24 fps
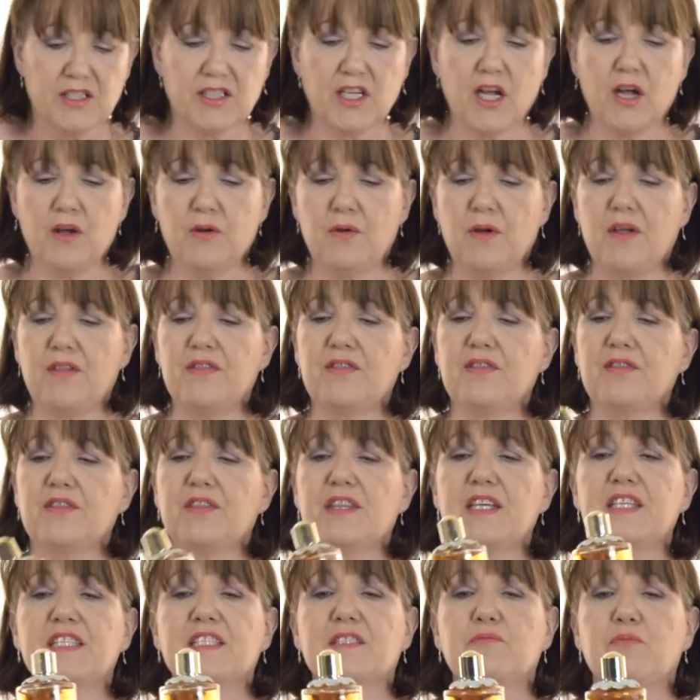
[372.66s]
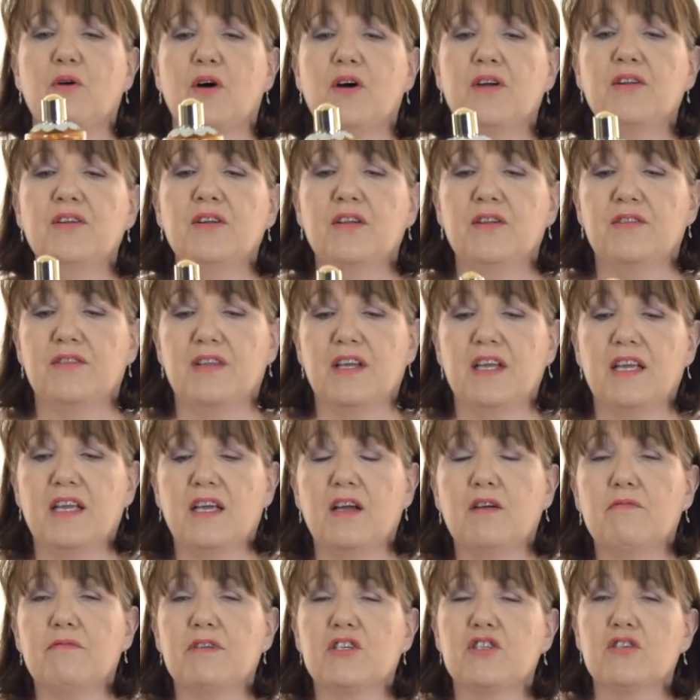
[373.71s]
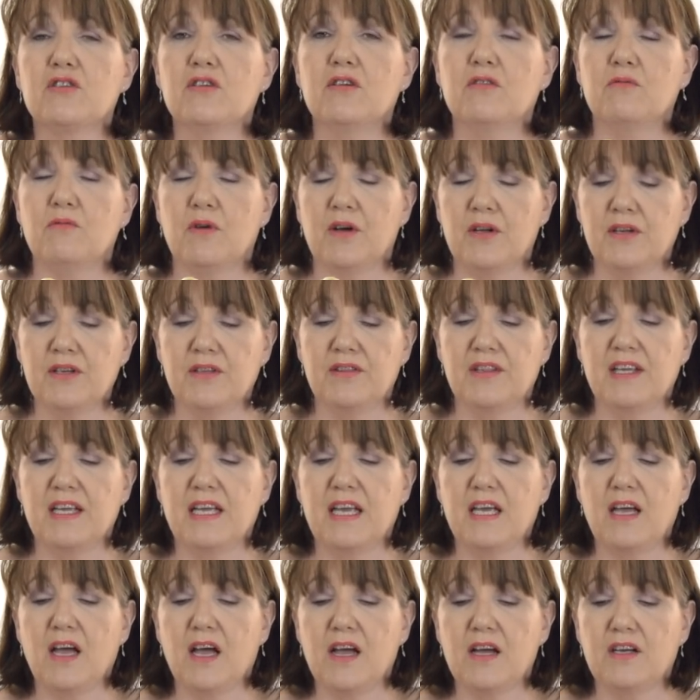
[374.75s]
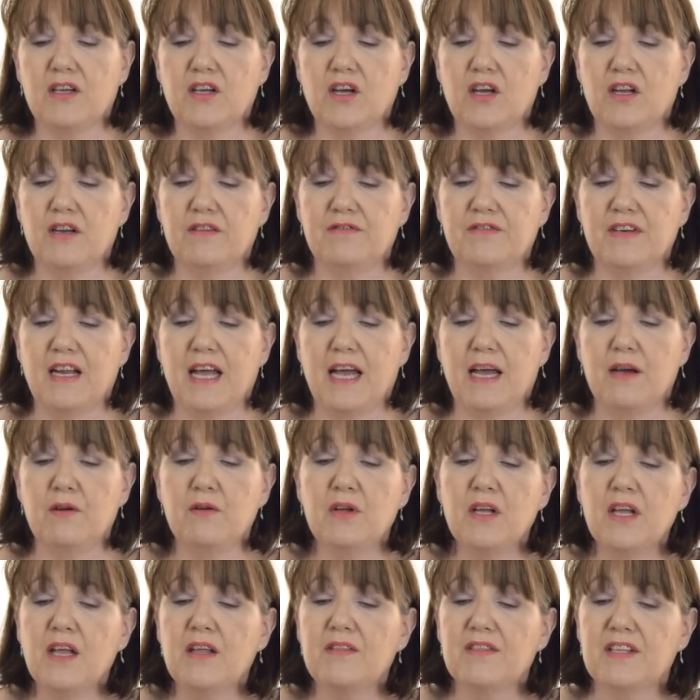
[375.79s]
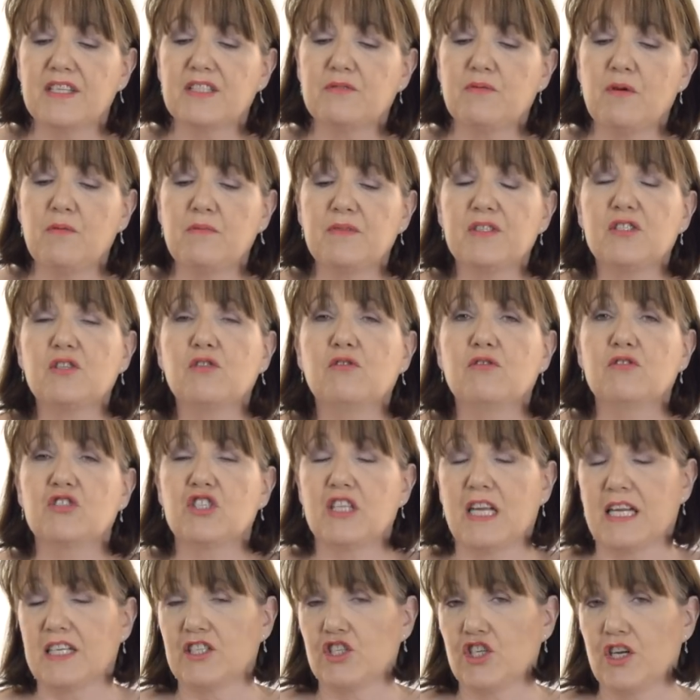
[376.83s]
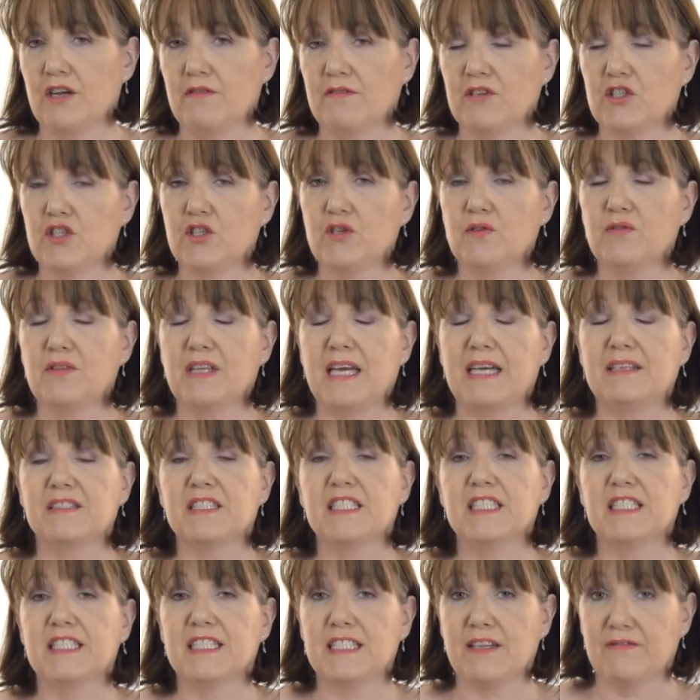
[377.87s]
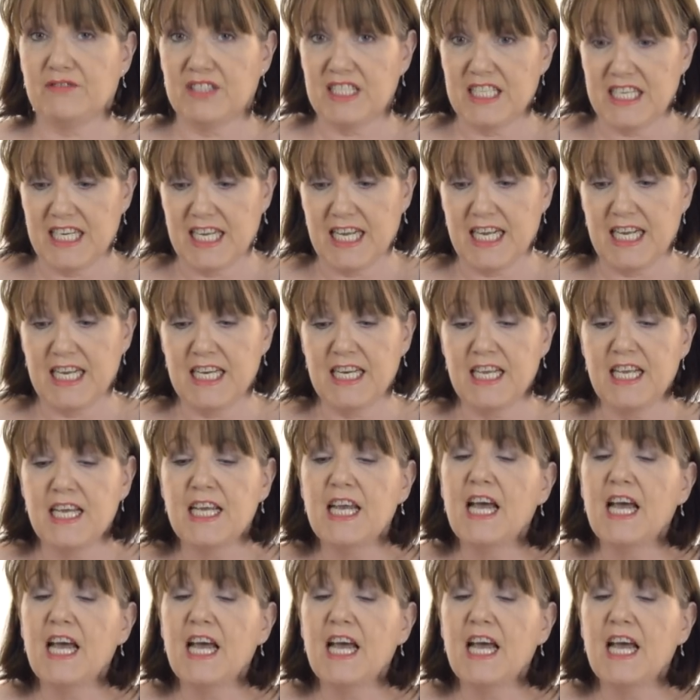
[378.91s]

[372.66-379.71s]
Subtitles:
So this one, the original one, the Girl of Now, this one was launched last year in 2017.